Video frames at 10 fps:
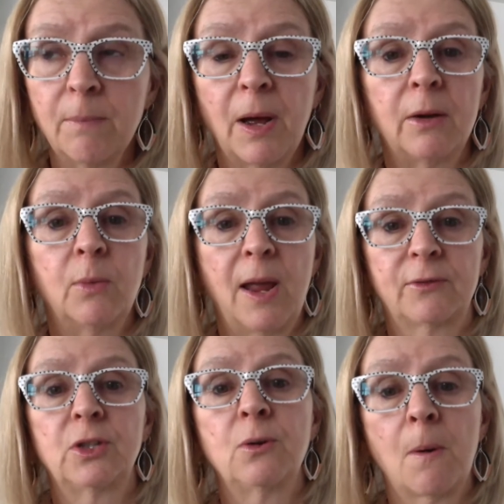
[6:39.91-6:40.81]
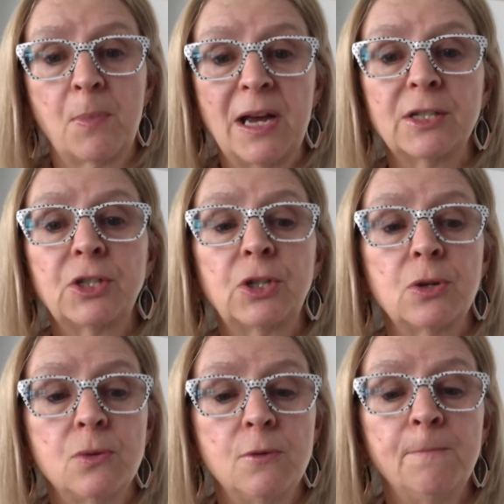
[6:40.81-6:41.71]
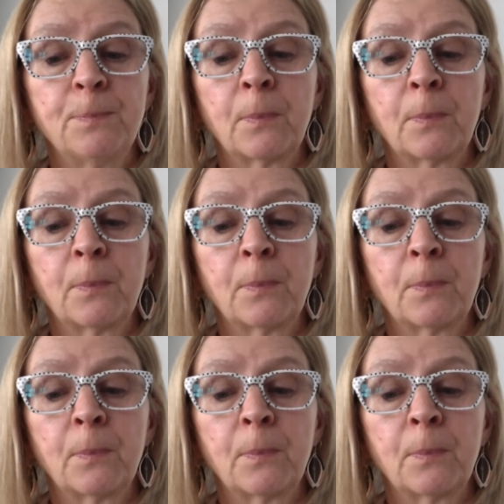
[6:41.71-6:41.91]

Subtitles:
but we have to do our best to